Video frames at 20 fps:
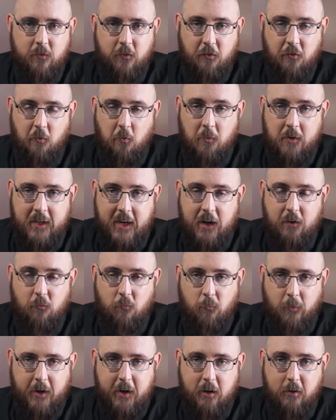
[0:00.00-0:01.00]
to get
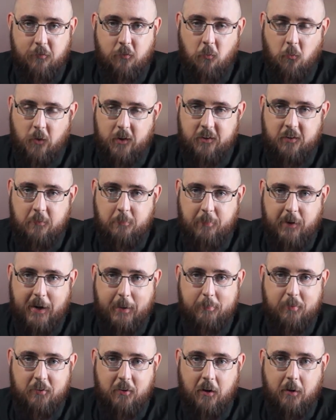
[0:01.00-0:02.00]
rid of once it
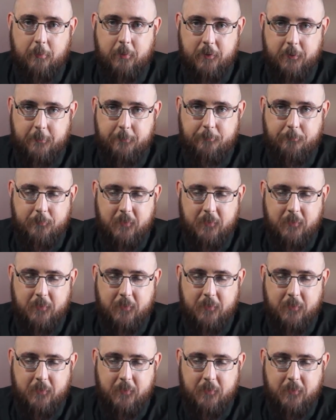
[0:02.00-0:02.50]
pops up.